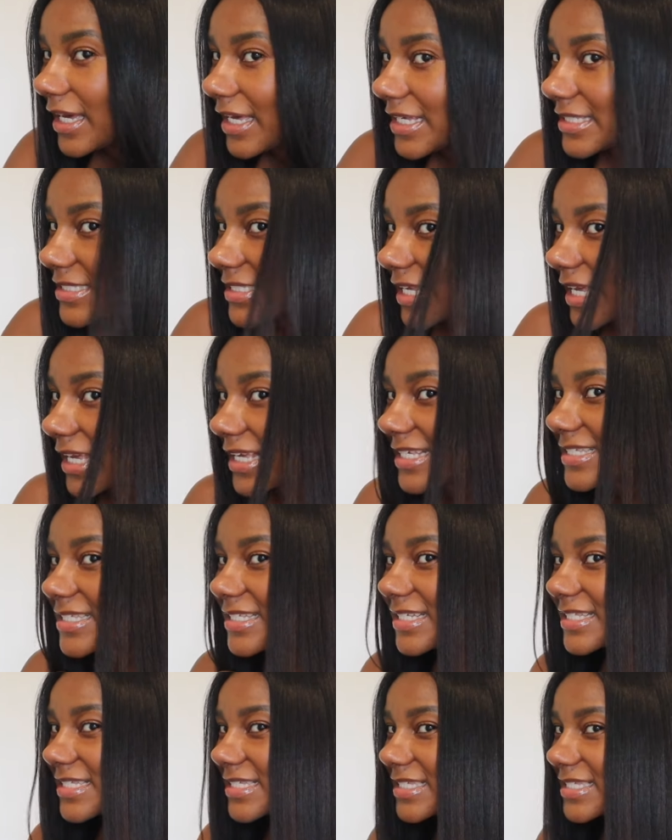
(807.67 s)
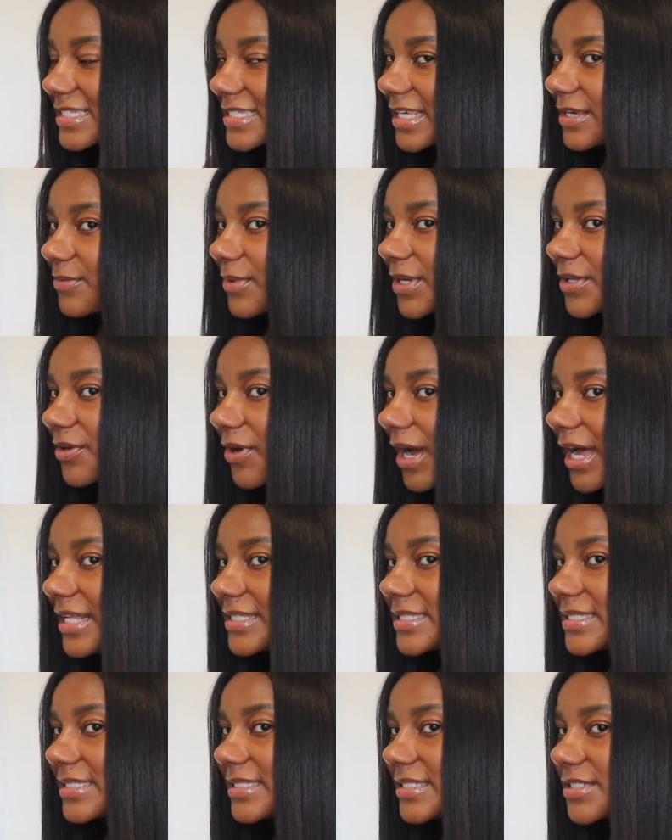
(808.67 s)
It's easier to see when your
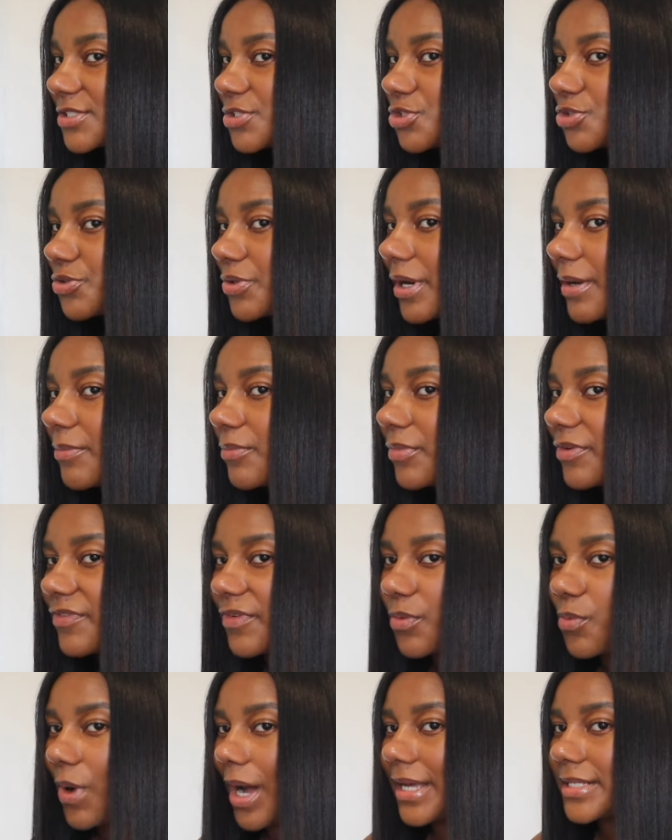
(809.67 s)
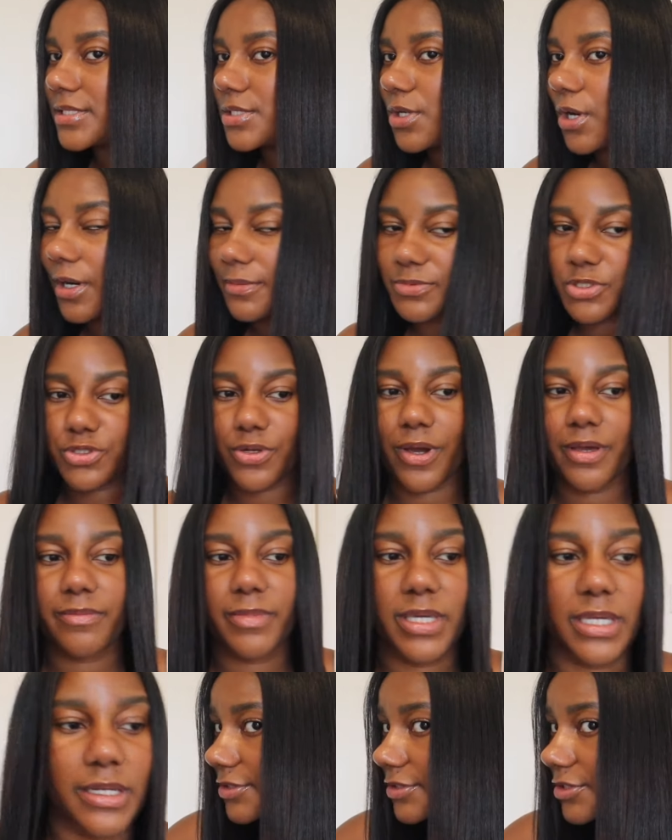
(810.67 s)
ends need a trim with a white top. Do you know what I
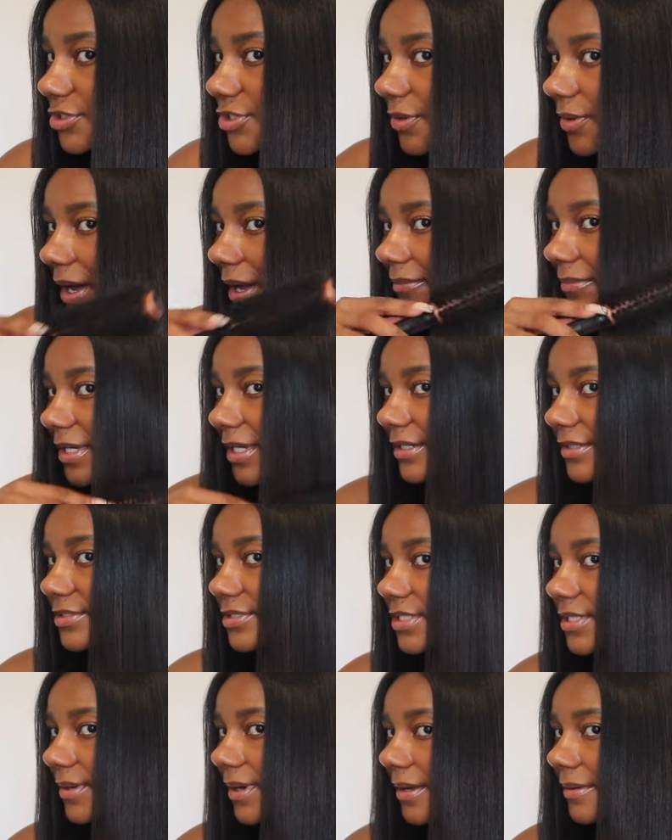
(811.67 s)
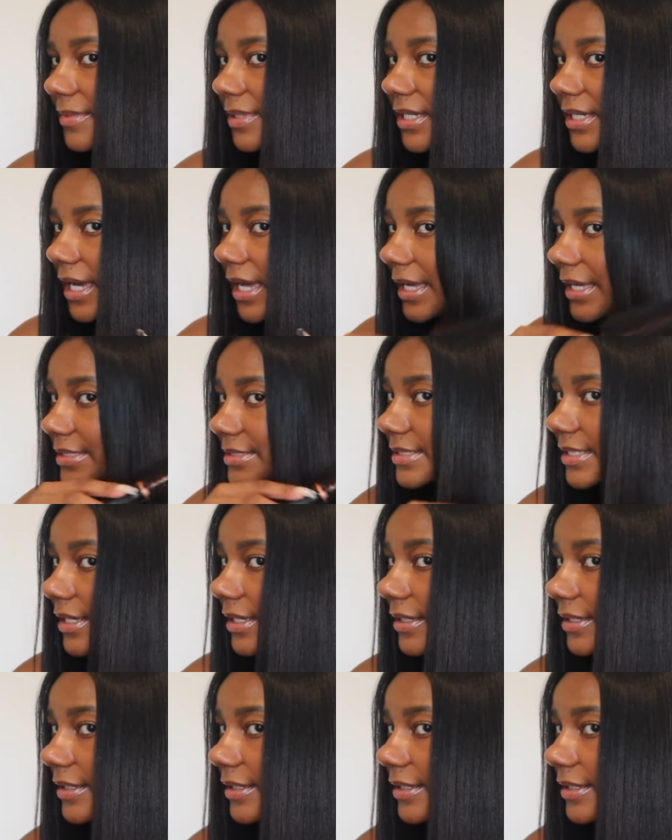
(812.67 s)
mean? you know what I mean? You see what I mean, guys?